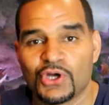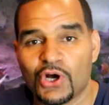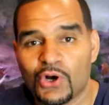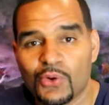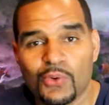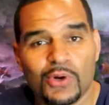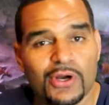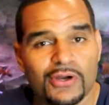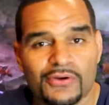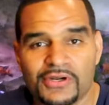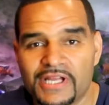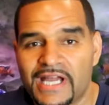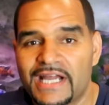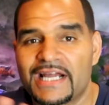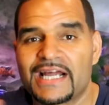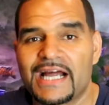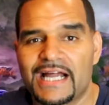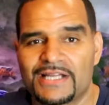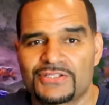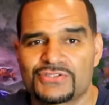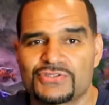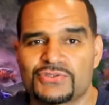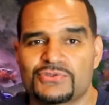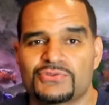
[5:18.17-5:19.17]
Don't worry, I
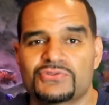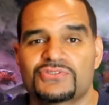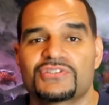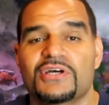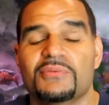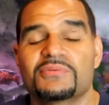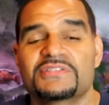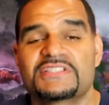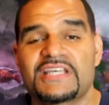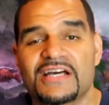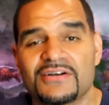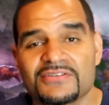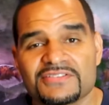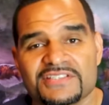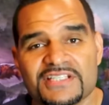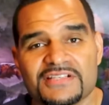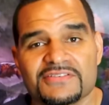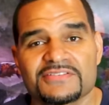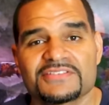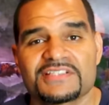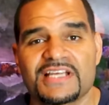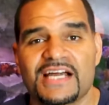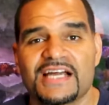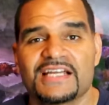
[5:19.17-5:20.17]
got you. Some
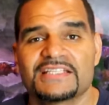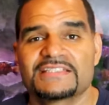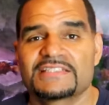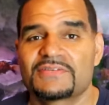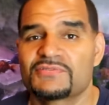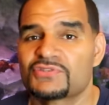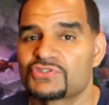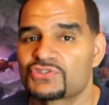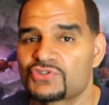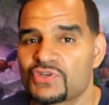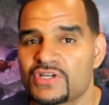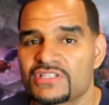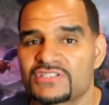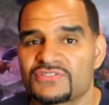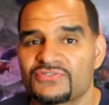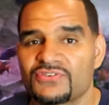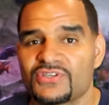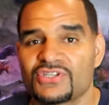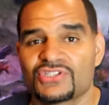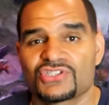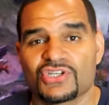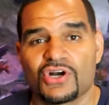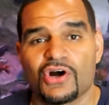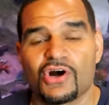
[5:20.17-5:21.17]
telltale signs of a stress
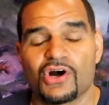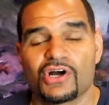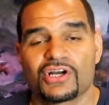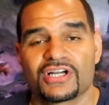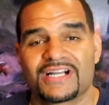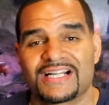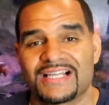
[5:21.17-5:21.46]
fish are